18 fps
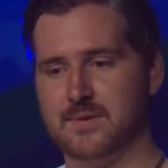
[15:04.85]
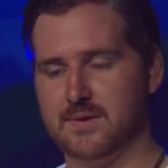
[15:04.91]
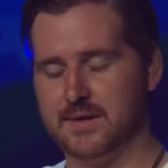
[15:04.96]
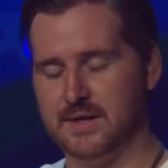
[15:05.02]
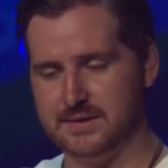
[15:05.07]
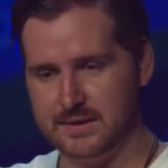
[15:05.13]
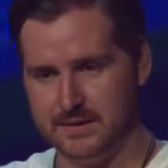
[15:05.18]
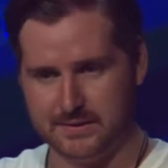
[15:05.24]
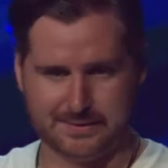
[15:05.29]

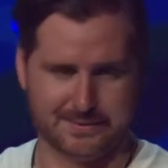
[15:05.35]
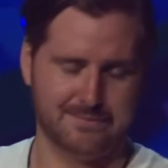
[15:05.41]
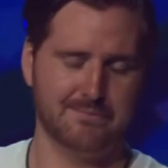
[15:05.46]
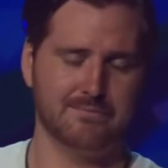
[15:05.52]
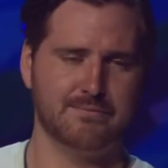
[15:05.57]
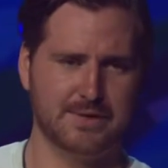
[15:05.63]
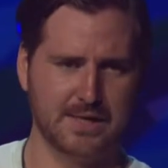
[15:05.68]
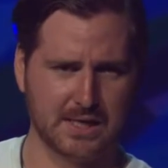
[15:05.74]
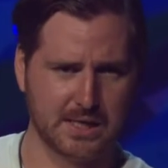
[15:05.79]
This is,
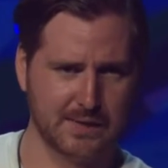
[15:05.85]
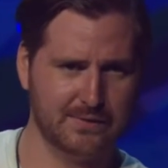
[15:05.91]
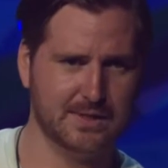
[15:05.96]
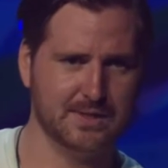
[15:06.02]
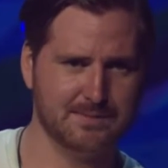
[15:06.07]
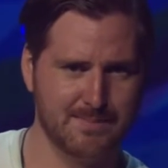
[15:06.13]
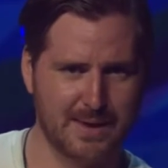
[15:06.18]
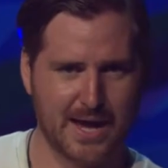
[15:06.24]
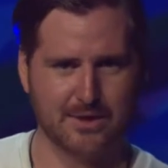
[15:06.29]
think of it
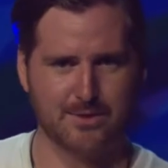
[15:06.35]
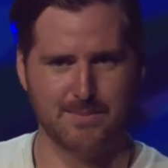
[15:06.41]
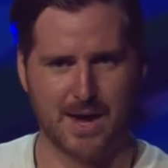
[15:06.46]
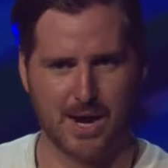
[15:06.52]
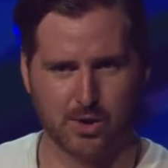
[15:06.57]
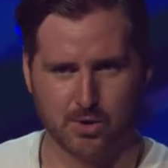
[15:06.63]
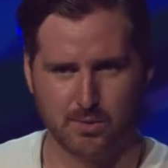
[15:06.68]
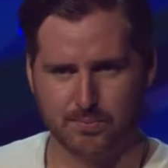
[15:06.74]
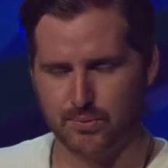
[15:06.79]
as
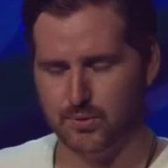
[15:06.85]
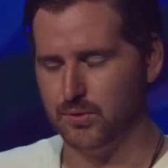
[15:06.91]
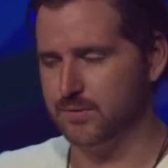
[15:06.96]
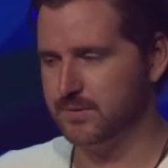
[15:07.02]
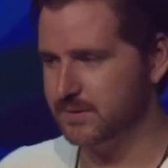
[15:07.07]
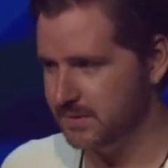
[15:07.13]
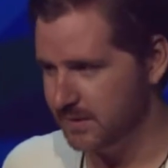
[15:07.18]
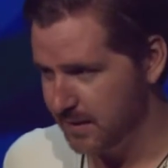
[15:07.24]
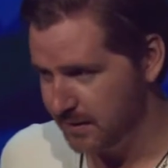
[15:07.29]
mathematical
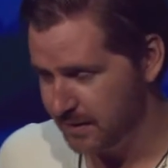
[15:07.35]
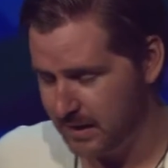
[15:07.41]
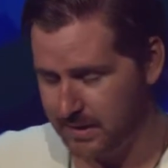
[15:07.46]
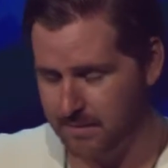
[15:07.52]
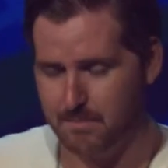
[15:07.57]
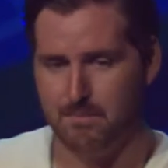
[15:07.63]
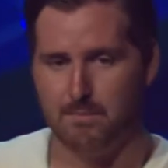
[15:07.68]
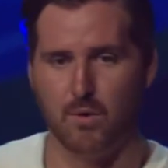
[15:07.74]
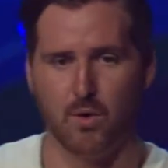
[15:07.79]
proofs
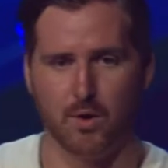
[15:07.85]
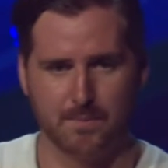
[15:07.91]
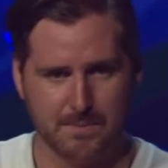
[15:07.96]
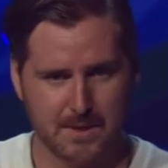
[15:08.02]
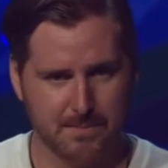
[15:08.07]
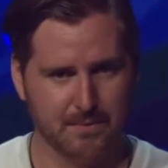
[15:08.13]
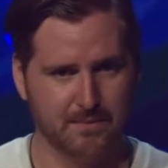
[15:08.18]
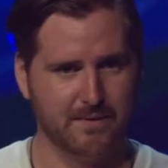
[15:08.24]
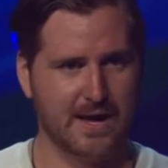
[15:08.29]
that more
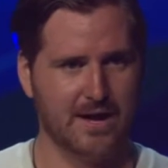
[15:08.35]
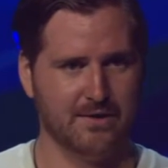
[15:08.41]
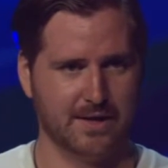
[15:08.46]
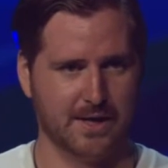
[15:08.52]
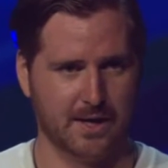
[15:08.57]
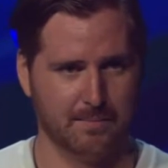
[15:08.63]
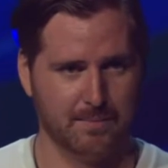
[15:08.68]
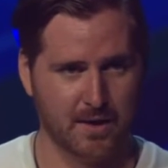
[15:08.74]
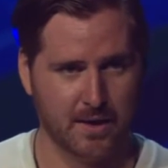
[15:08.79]
people
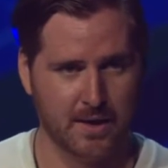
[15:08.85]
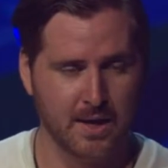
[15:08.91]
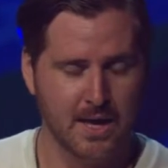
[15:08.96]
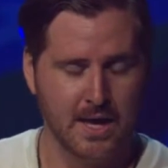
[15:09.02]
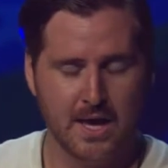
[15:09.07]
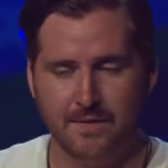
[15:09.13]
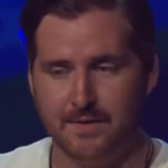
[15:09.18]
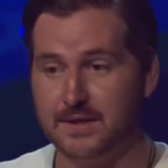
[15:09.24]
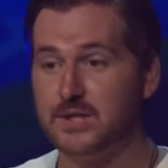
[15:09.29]
validate upon.
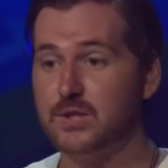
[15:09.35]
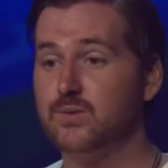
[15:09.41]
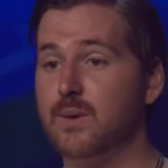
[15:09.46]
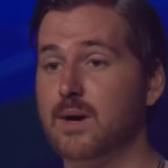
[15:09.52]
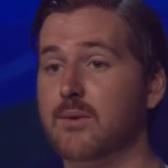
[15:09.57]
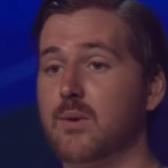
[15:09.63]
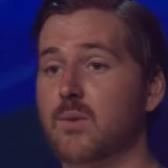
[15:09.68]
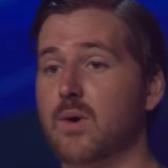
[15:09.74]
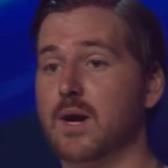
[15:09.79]
This is
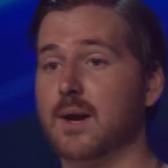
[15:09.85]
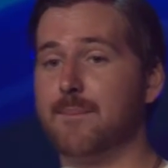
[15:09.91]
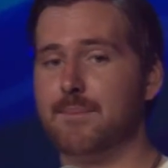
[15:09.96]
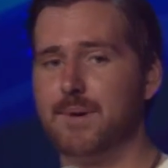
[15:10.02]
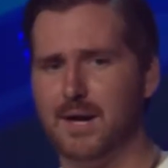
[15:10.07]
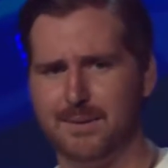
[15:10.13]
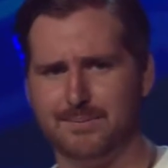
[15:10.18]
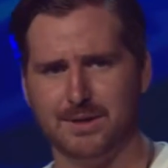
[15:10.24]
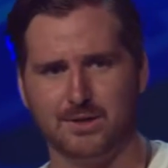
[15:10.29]
why we want a
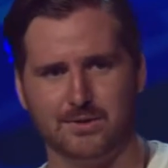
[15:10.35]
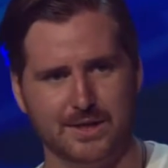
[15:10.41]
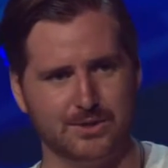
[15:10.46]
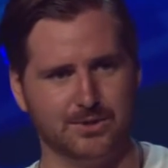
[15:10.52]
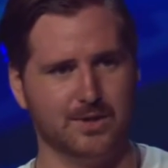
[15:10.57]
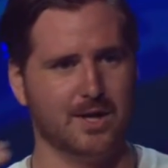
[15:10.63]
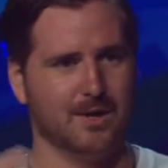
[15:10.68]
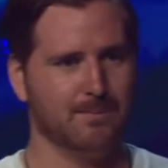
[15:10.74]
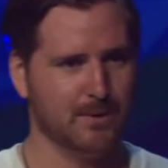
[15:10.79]
public
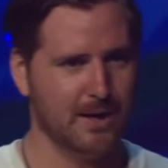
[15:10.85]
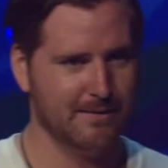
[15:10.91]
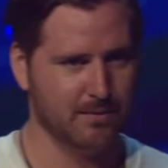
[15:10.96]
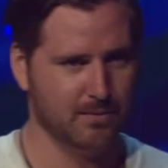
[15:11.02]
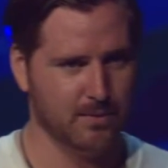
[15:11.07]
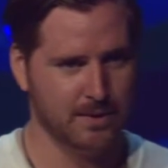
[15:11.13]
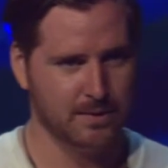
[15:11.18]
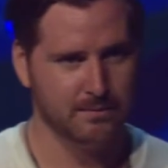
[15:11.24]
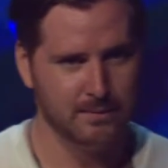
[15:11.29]
ledger, not a
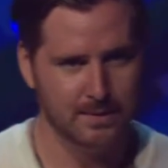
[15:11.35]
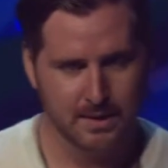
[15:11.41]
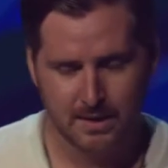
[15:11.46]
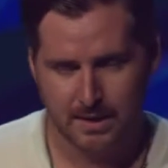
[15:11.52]
private one.